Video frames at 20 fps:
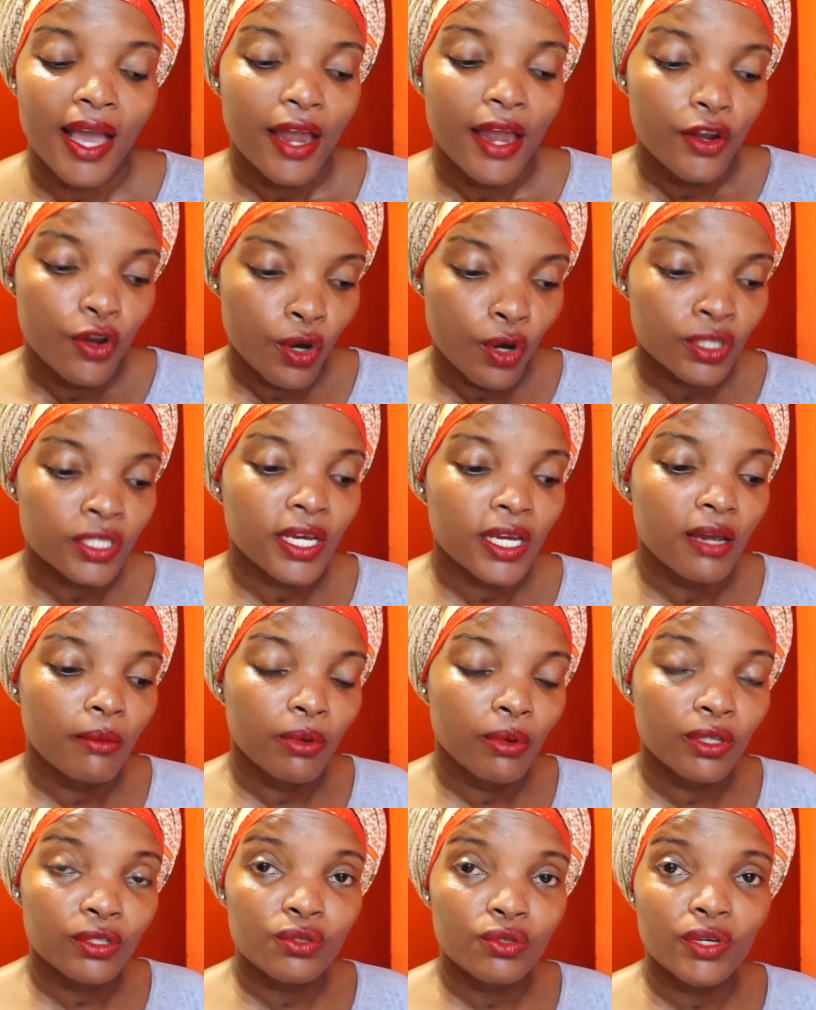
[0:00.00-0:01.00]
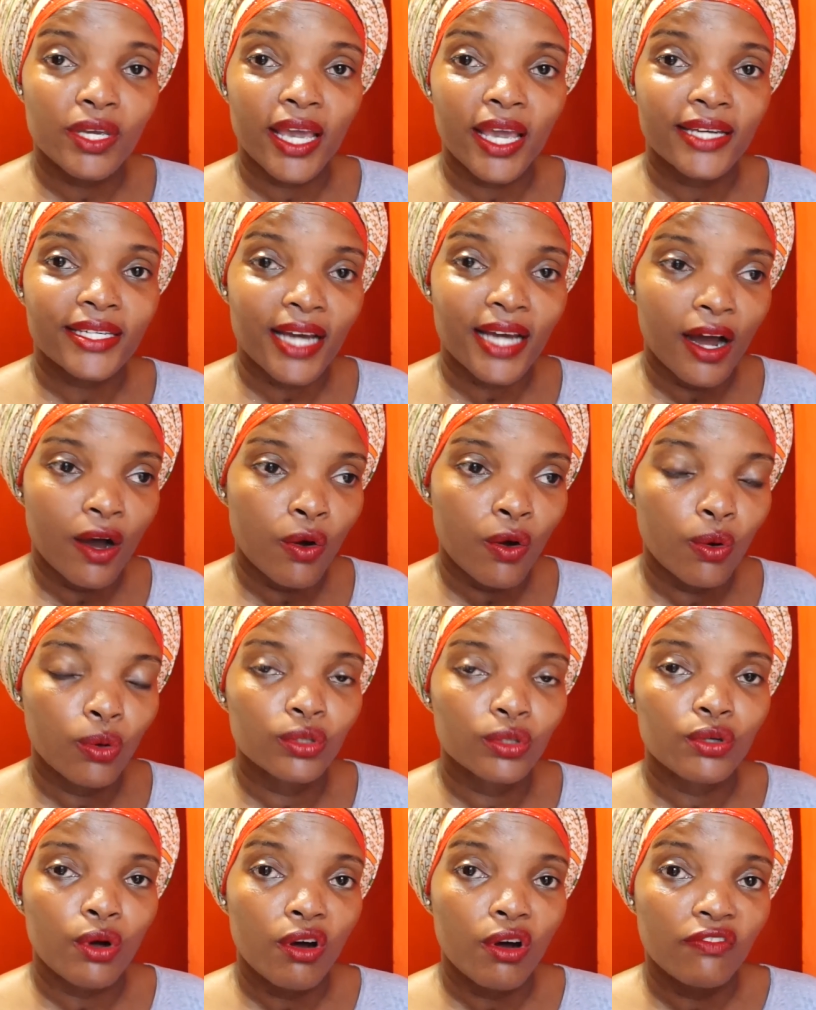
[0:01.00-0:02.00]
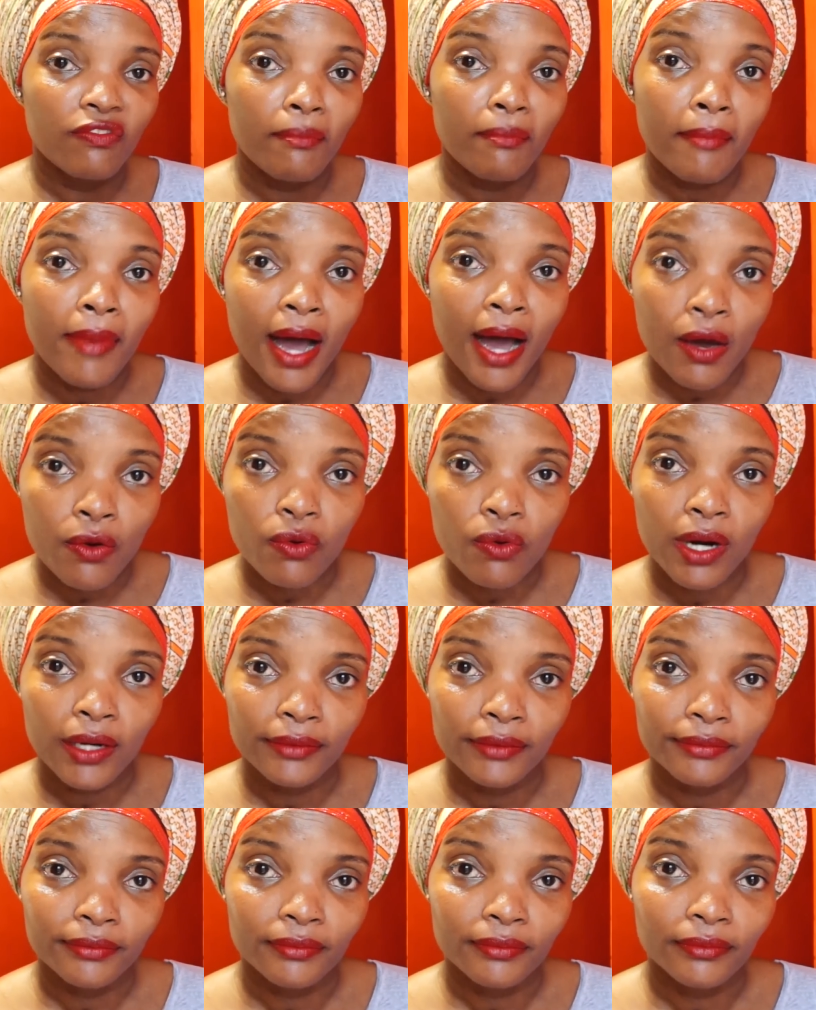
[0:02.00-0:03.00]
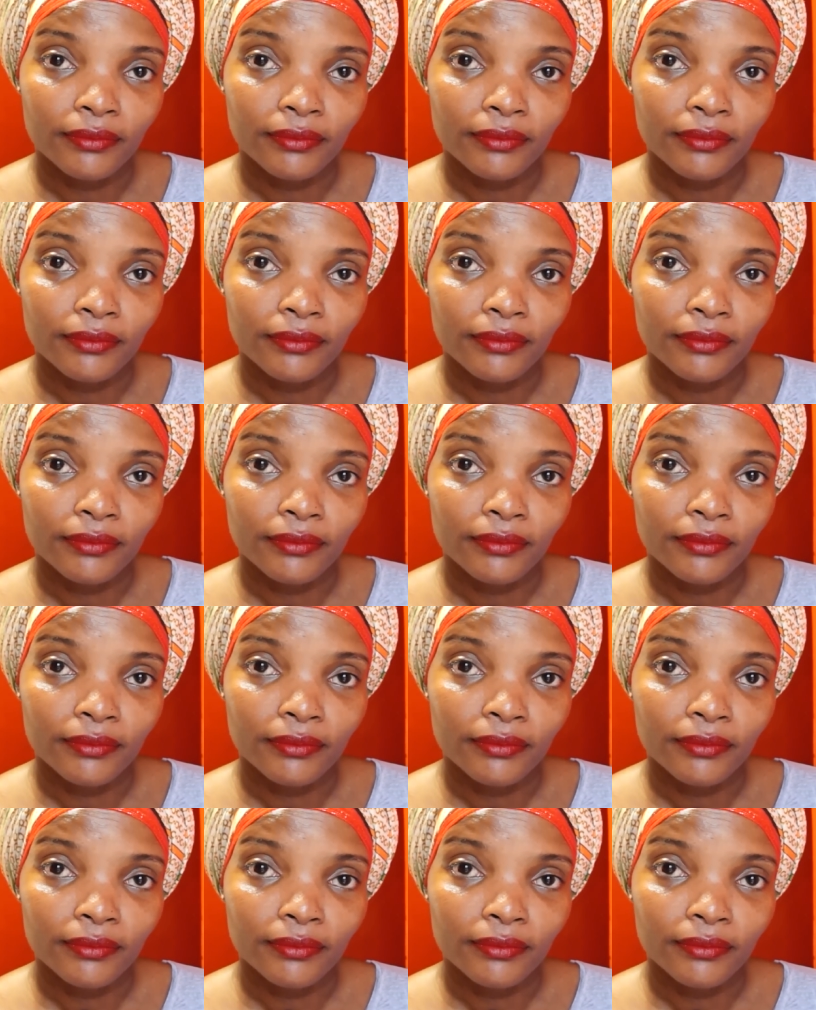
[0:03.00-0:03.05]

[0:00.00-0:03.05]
not able to get a hold of Marwa